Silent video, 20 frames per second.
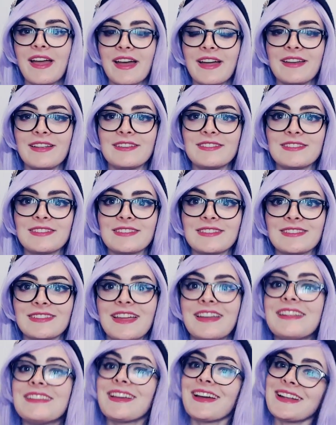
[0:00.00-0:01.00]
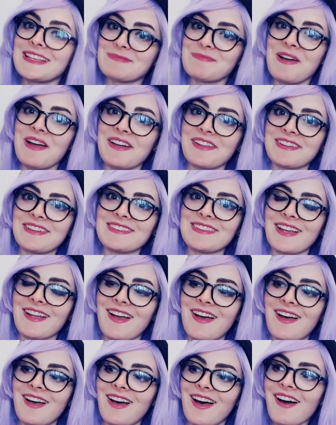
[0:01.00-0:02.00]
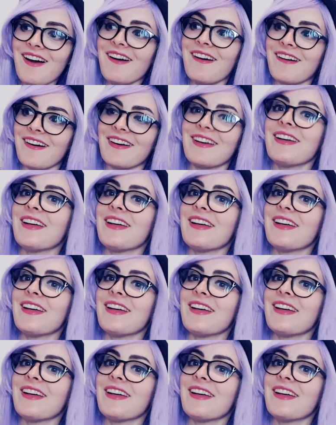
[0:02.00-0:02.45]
And he kind of smiled. He's like, "Ah,"